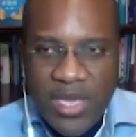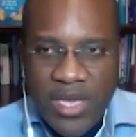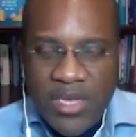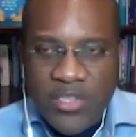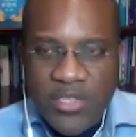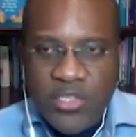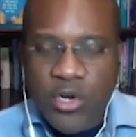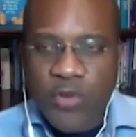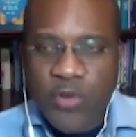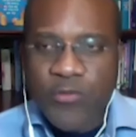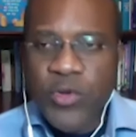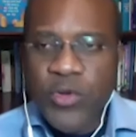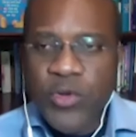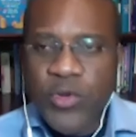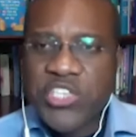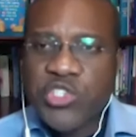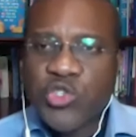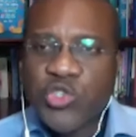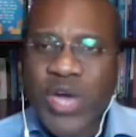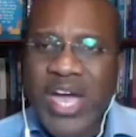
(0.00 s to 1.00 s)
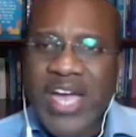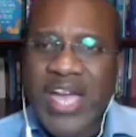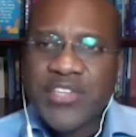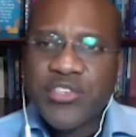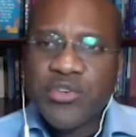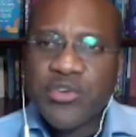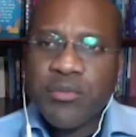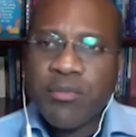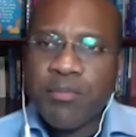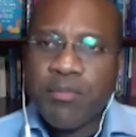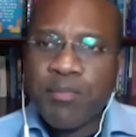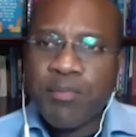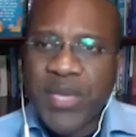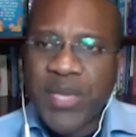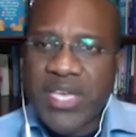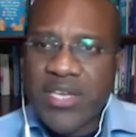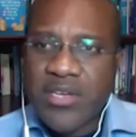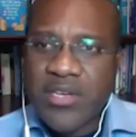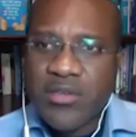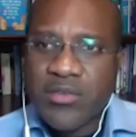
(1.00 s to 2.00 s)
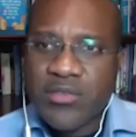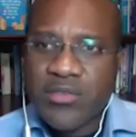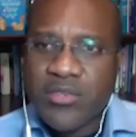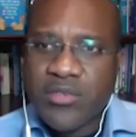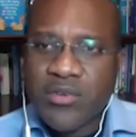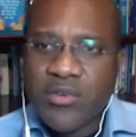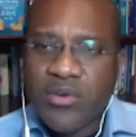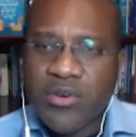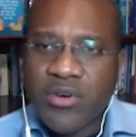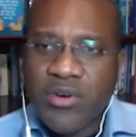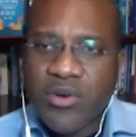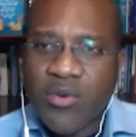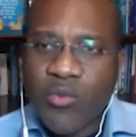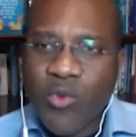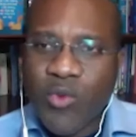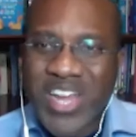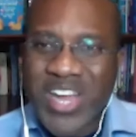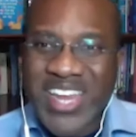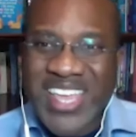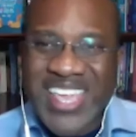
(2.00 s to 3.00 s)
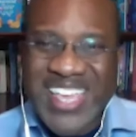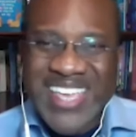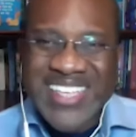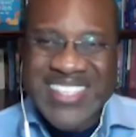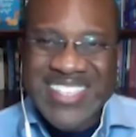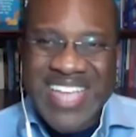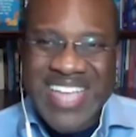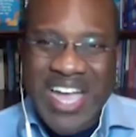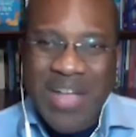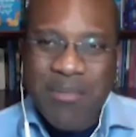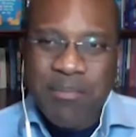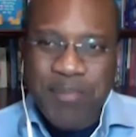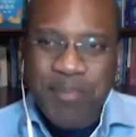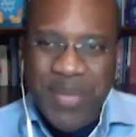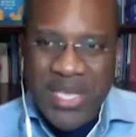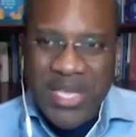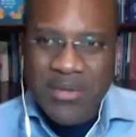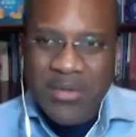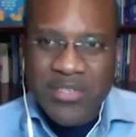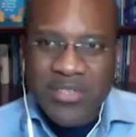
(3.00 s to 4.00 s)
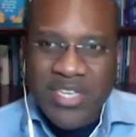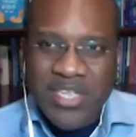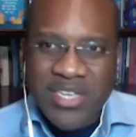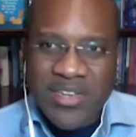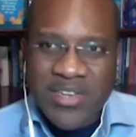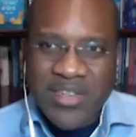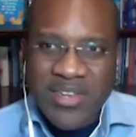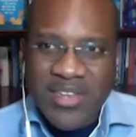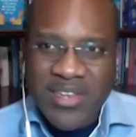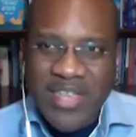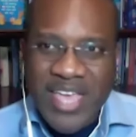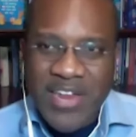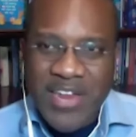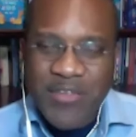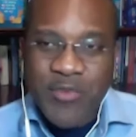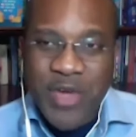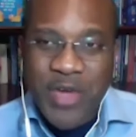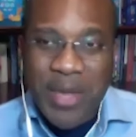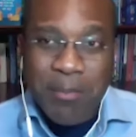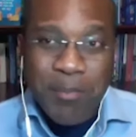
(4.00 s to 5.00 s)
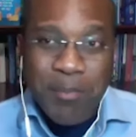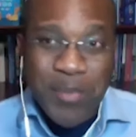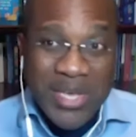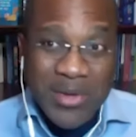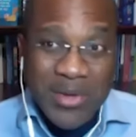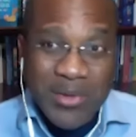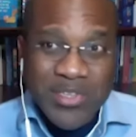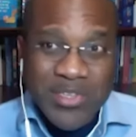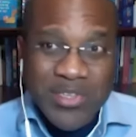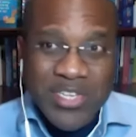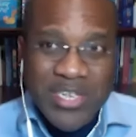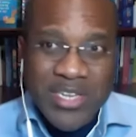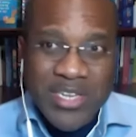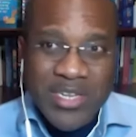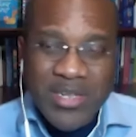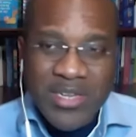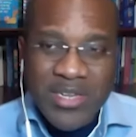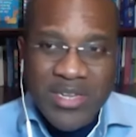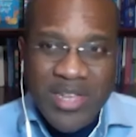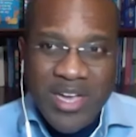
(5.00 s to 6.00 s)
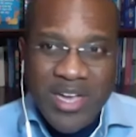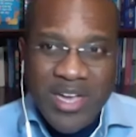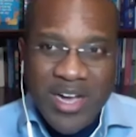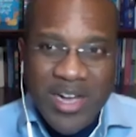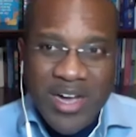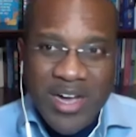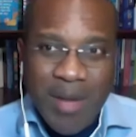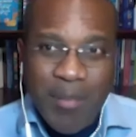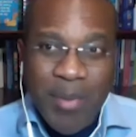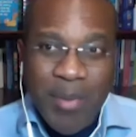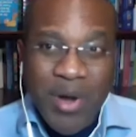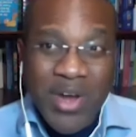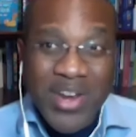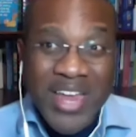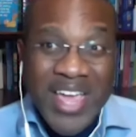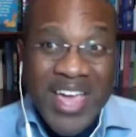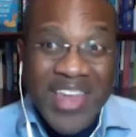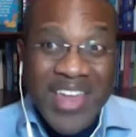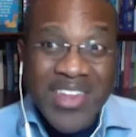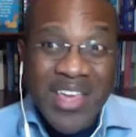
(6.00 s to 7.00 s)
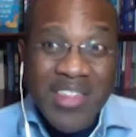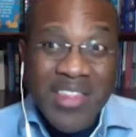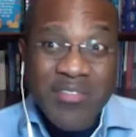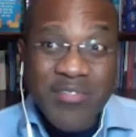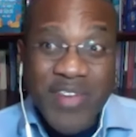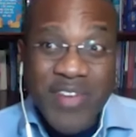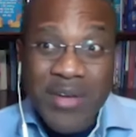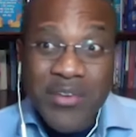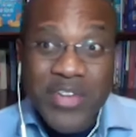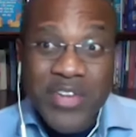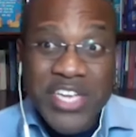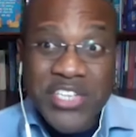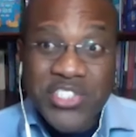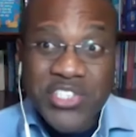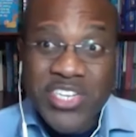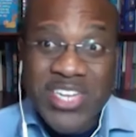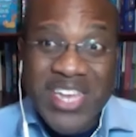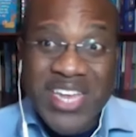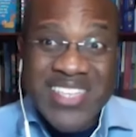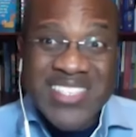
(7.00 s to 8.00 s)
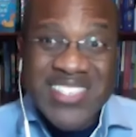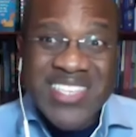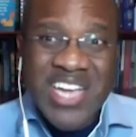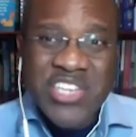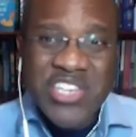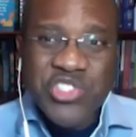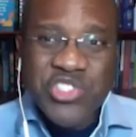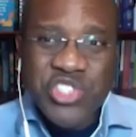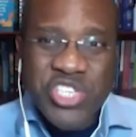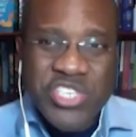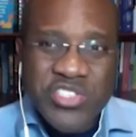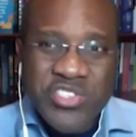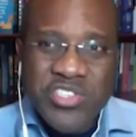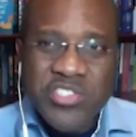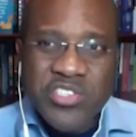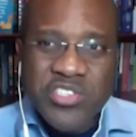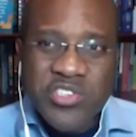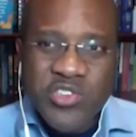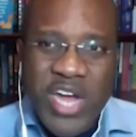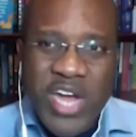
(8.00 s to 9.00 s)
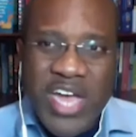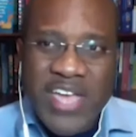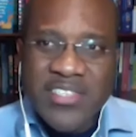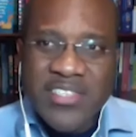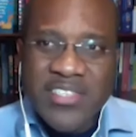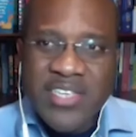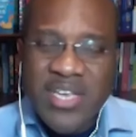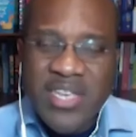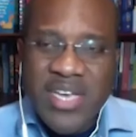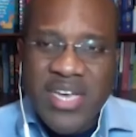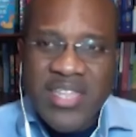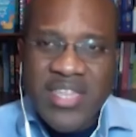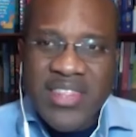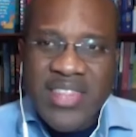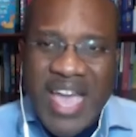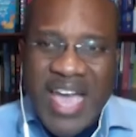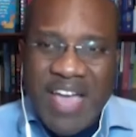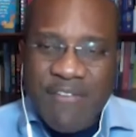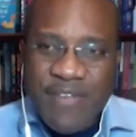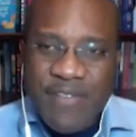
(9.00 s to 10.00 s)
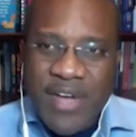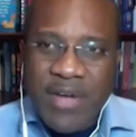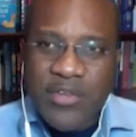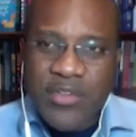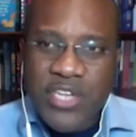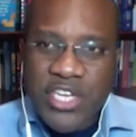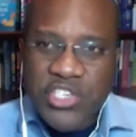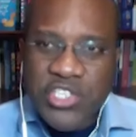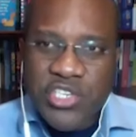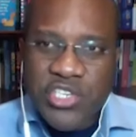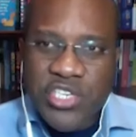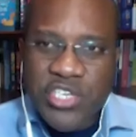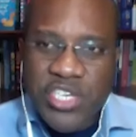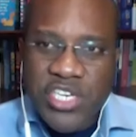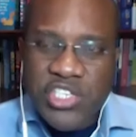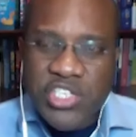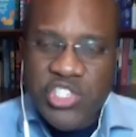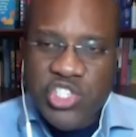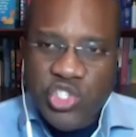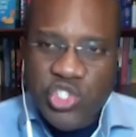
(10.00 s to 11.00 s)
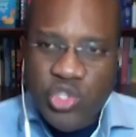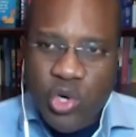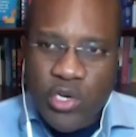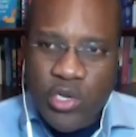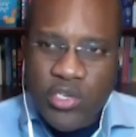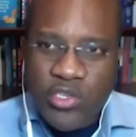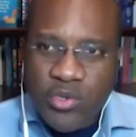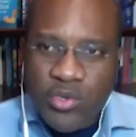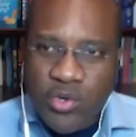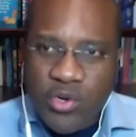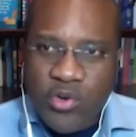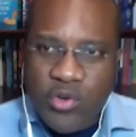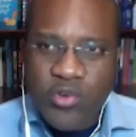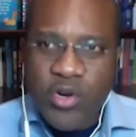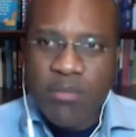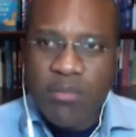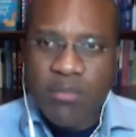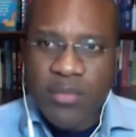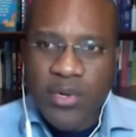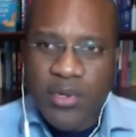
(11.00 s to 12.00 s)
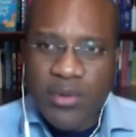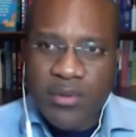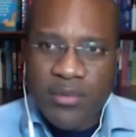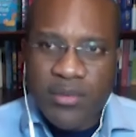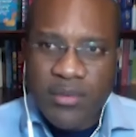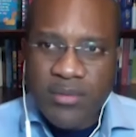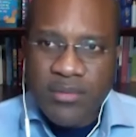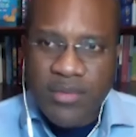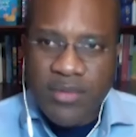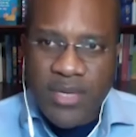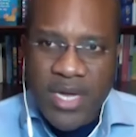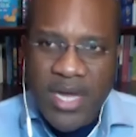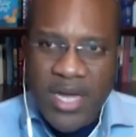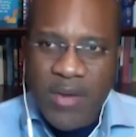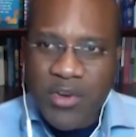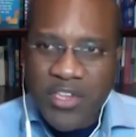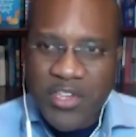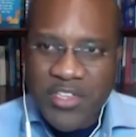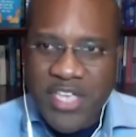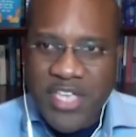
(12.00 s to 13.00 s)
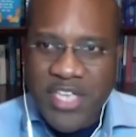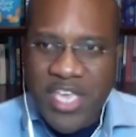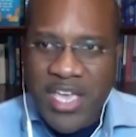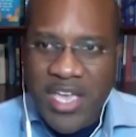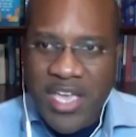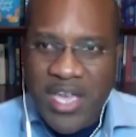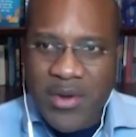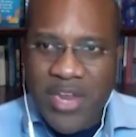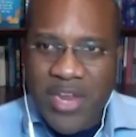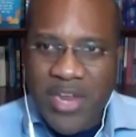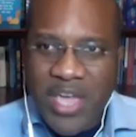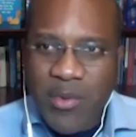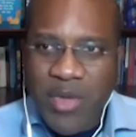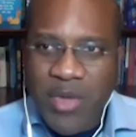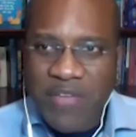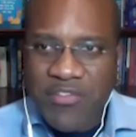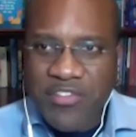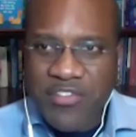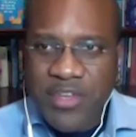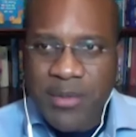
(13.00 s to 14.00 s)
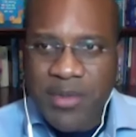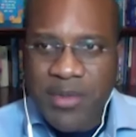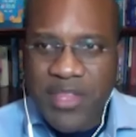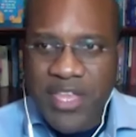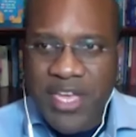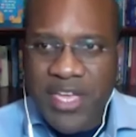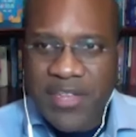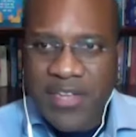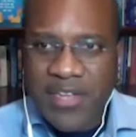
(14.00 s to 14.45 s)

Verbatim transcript: So if we try to build what he is not building, and if we're building upon another foundation that is not Jesus Christ, that foundation is sure to crumble. I want, to hear, I want to hear what you have to say about that, that.